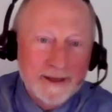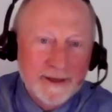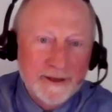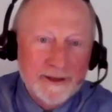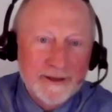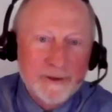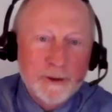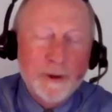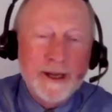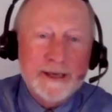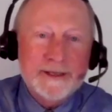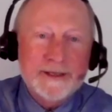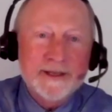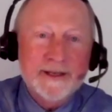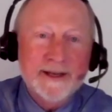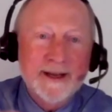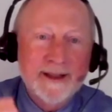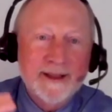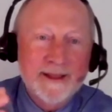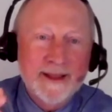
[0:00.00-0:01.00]

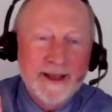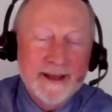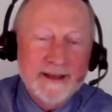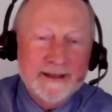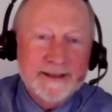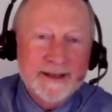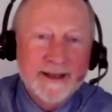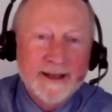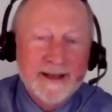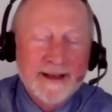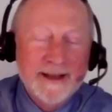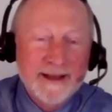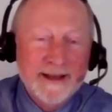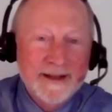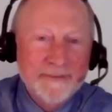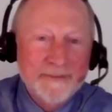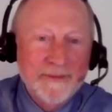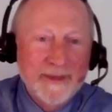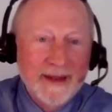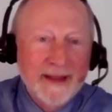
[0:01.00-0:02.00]
questioning things,
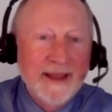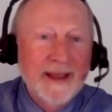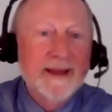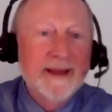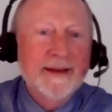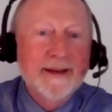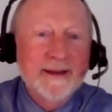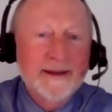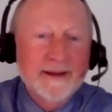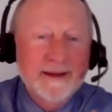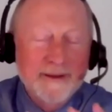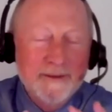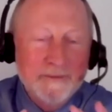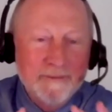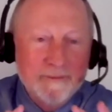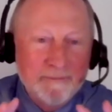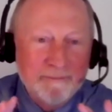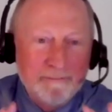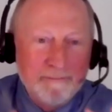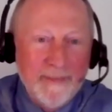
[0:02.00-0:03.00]
it
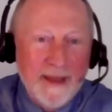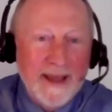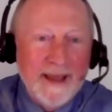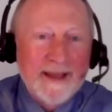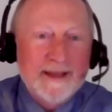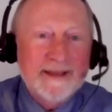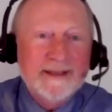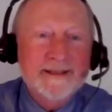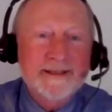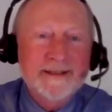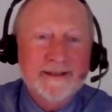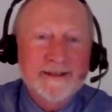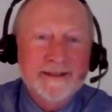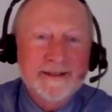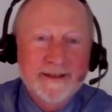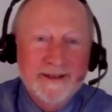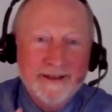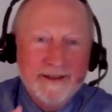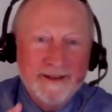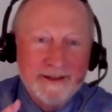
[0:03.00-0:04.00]
makes
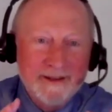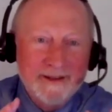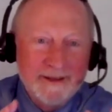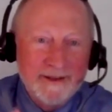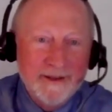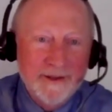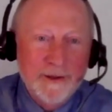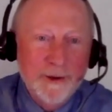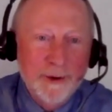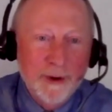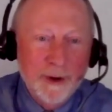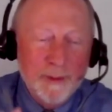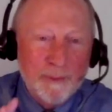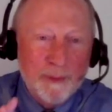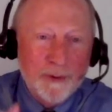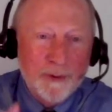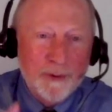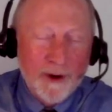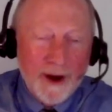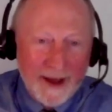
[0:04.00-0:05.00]
your
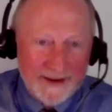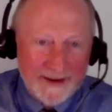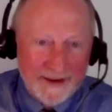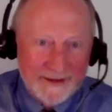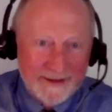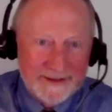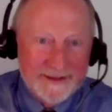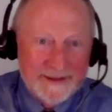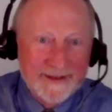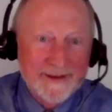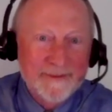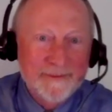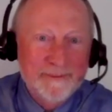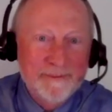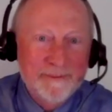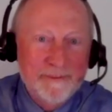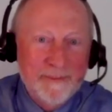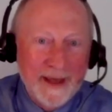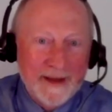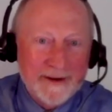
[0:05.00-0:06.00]
product
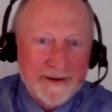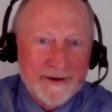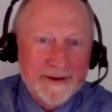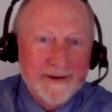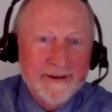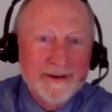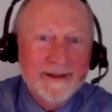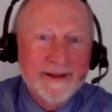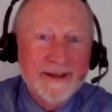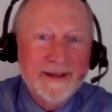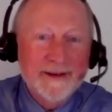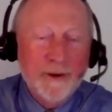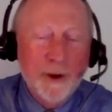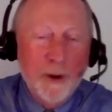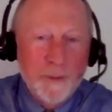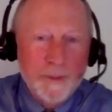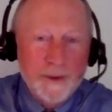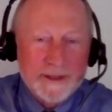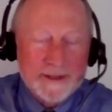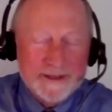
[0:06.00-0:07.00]
better. It
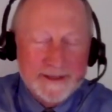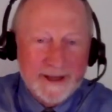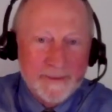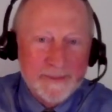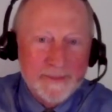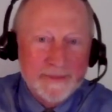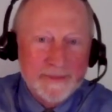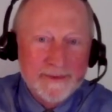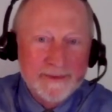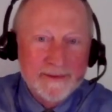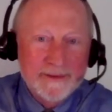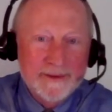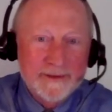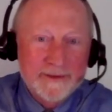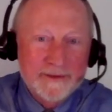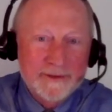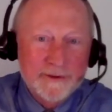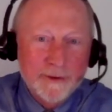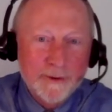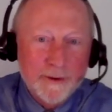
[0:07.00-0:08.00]
opens up
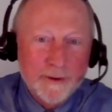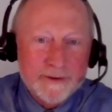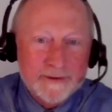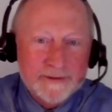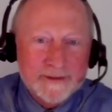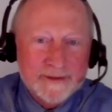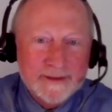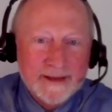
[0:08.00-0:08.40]
doors.